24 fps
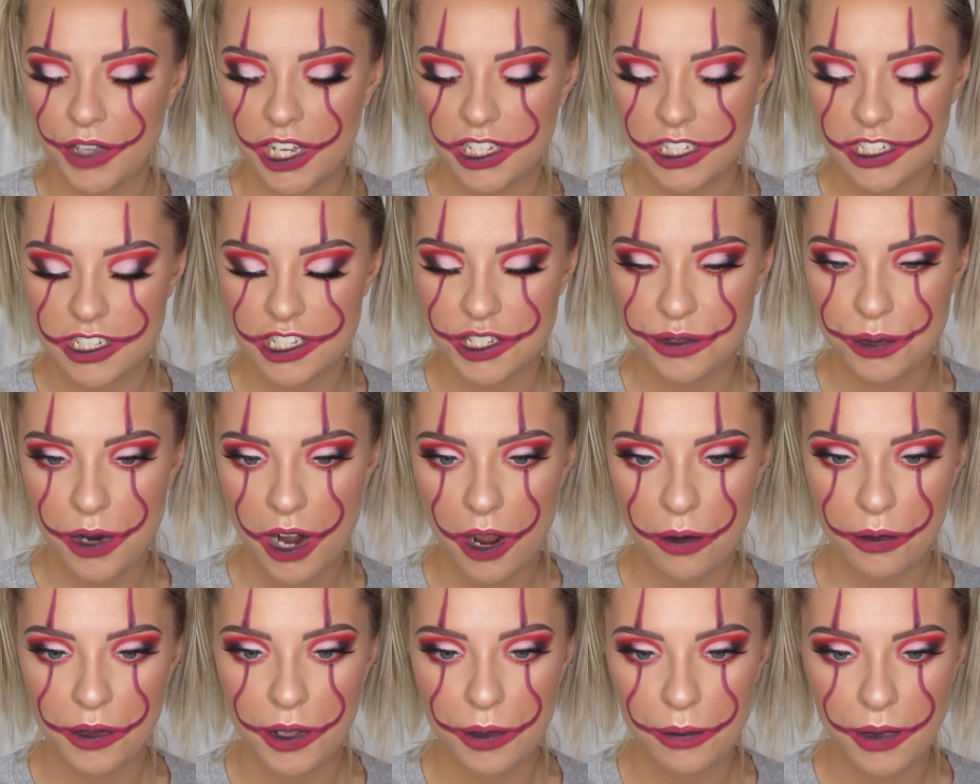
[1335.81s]
This is
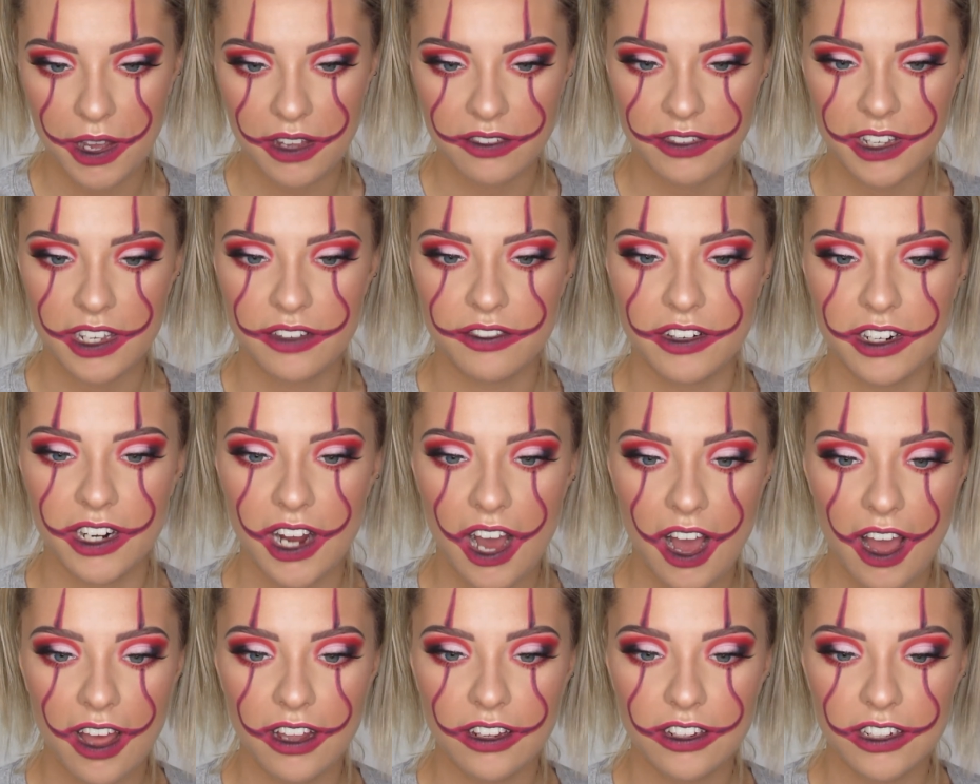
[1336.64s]
probably my favorite
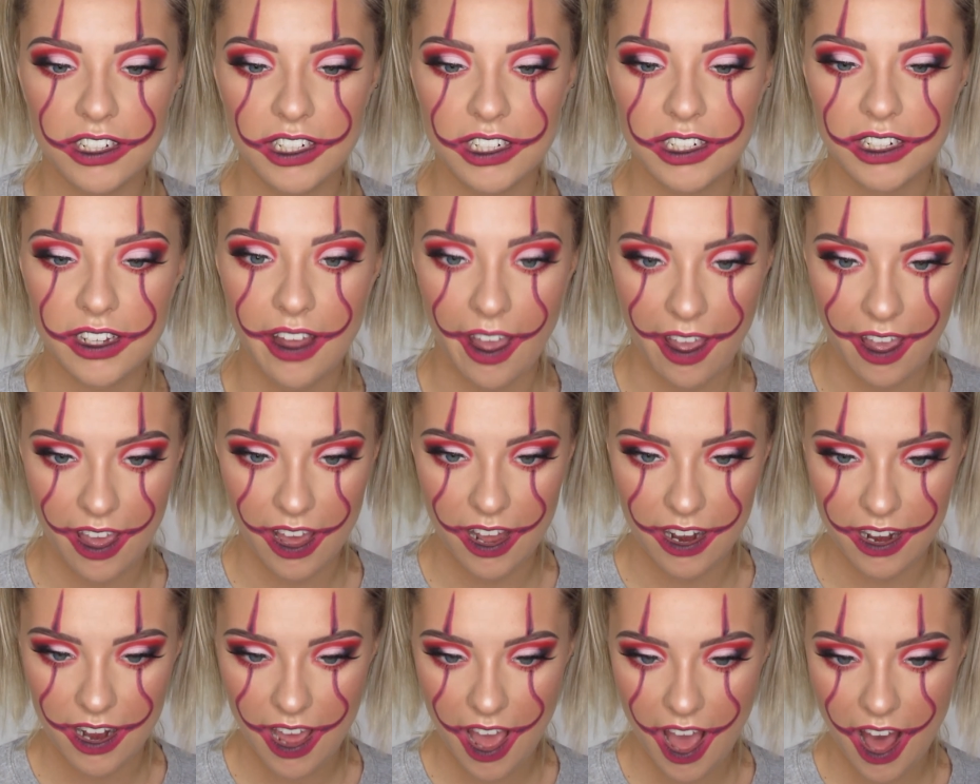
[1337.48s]
eye look
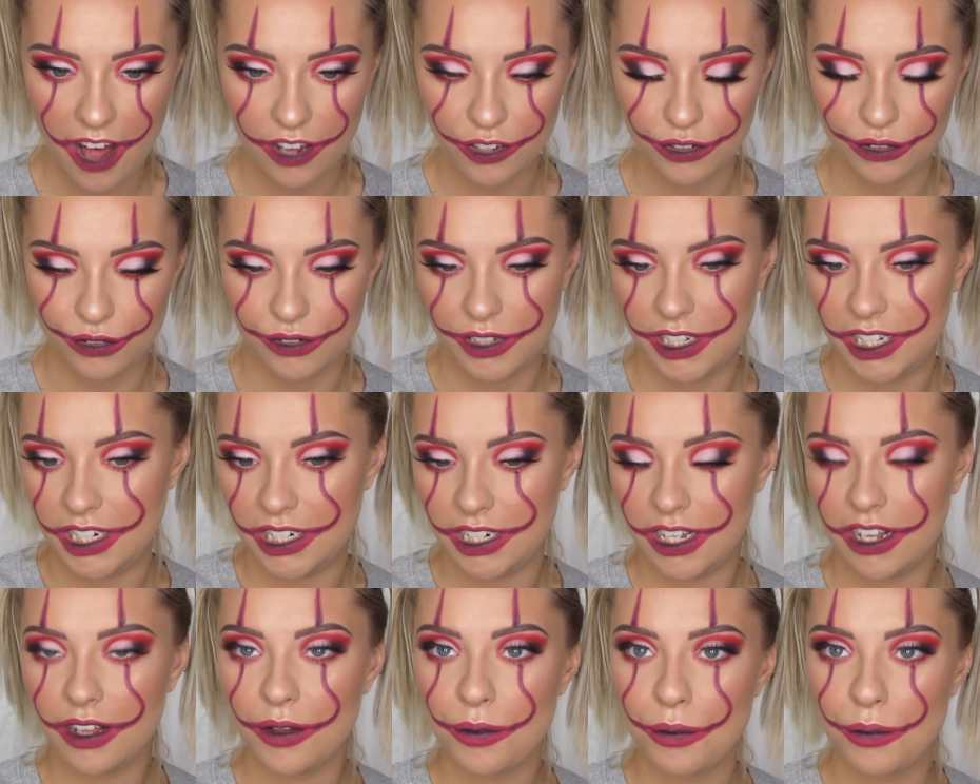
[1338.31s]
and Halloween